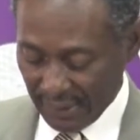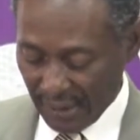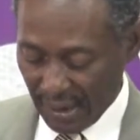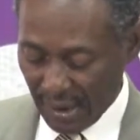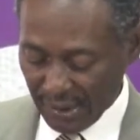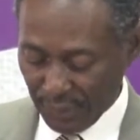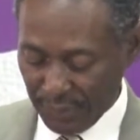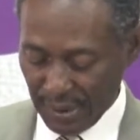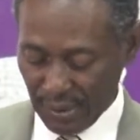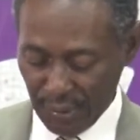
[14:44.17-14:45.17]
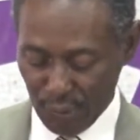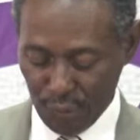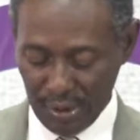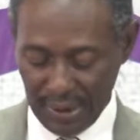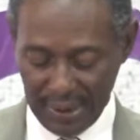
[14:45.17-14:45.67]
the husband
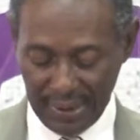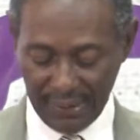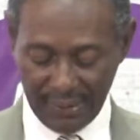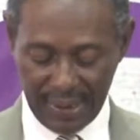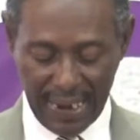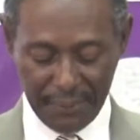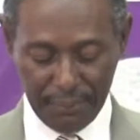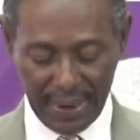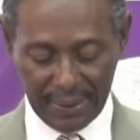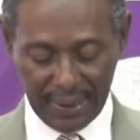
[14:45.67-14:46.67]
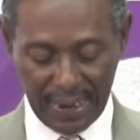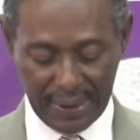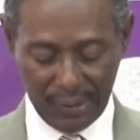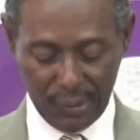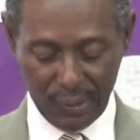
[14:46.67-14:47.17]
really is not better
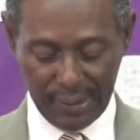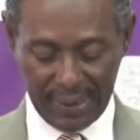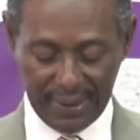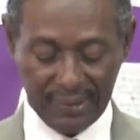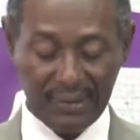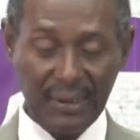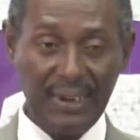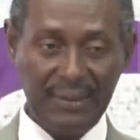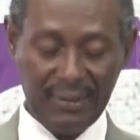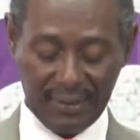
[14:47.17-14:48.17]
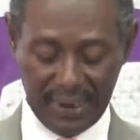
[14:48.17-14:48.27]
than 10 sons,